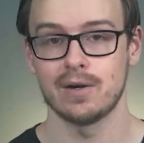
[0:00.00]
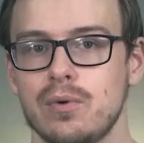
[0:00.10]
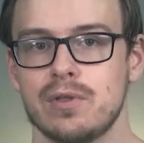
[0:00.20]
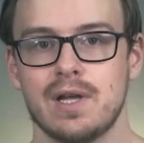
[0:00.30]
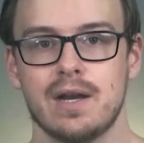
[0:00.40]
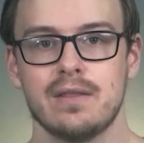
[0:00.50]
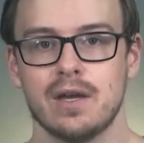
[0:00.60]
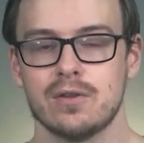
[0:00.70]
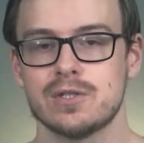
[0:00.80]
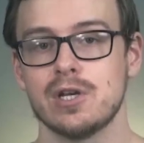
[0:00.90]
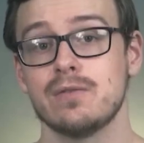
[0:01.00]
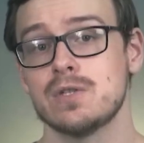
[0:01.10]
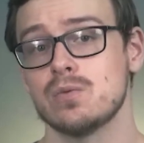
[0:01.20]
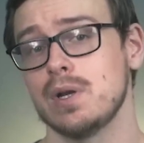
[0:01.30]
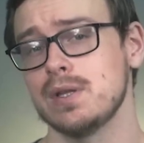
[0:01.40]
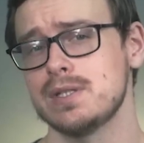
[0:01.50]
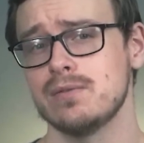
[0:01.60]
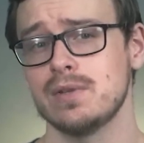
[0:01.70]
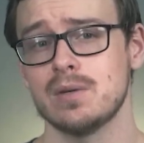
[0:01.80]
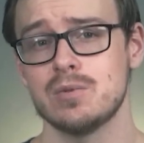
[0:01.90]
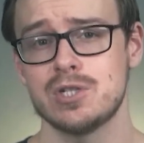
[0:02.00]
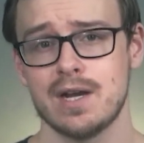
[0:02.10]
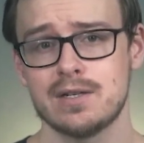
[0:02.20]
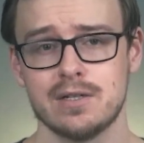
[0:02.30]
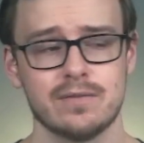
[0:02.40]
With a lot of the other stuff, it's relatively objective.